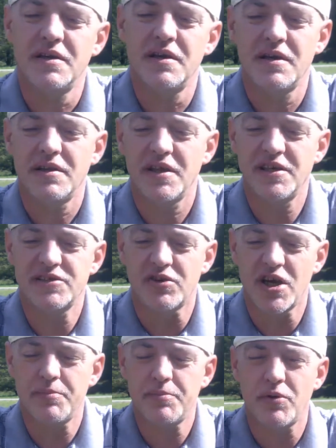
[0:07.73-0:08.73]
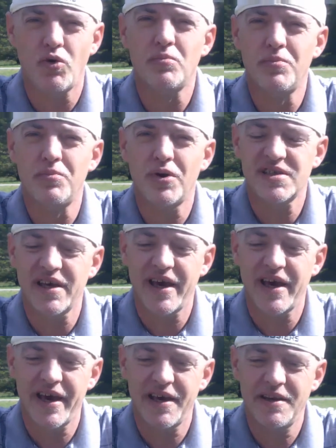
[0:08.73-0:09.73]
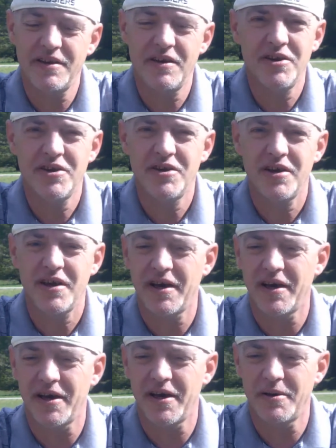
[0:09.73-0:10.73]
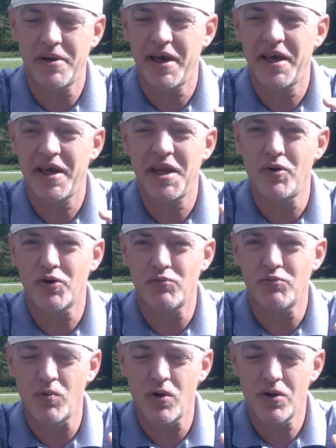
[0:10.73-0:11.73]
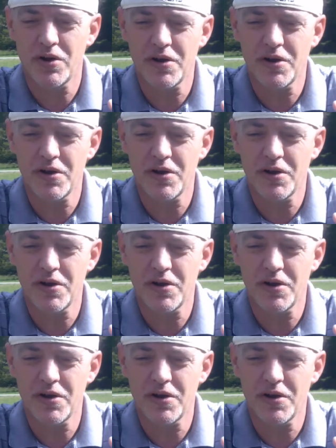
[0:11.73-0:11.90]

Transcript: These are a couple old books I had, but any book will work.